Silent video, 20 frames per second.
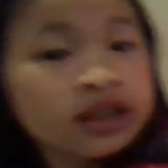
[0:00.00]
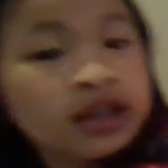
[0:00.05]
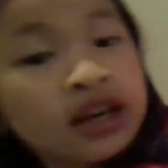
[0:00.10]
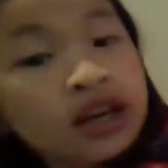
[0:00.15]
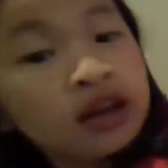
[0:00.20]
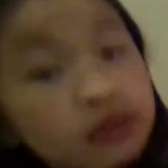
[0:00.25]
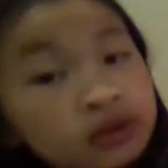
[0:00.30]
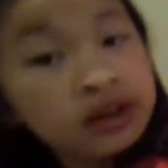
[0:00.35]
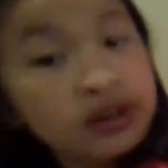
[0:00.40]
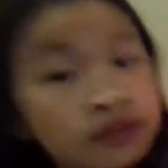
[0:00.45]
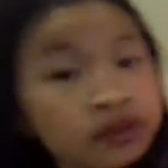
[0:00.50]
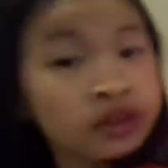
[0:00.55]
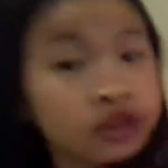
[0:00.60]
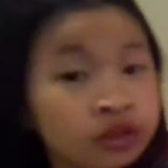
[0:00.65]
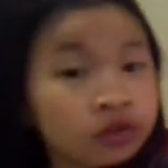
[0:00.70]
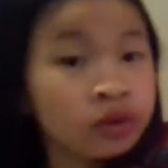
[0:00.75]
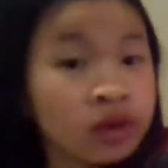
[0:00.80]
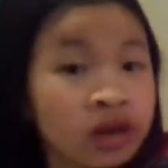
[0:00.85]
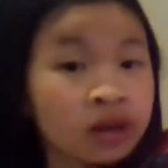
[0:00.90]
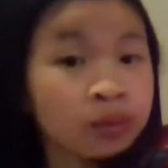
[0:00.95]
And whenever
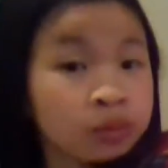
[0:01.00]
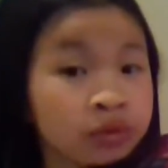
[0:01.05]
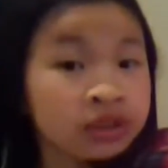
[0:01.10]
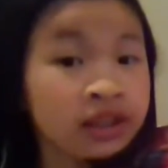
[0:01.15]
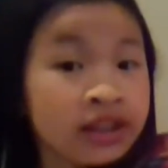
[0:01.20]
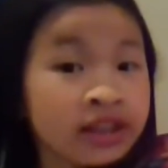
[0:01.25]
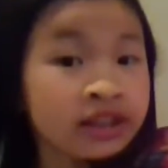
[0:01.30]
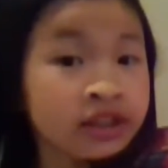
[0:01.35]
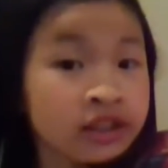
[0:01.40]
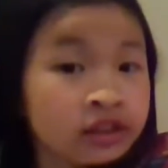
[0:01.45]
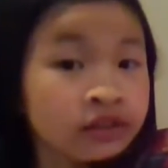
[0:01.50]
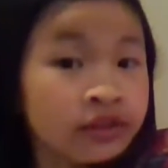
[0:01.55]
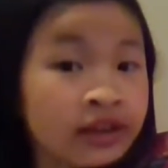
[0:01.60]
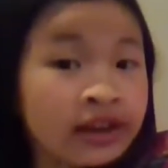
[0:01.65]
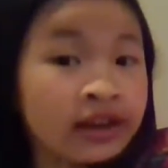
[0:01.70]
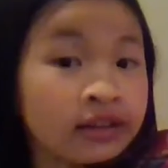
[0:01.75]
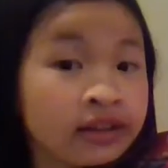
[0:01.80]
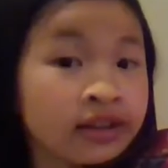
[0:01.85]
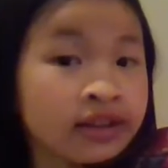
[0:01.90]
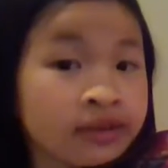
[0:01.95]
you are playing your
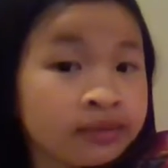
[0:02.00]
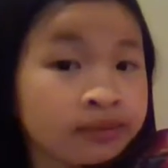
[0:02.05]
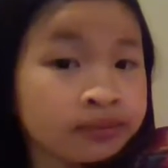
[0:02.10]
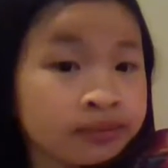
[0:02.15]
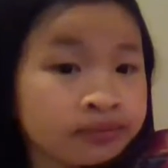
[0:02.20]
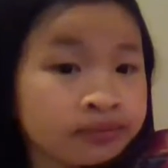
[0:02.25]
violin,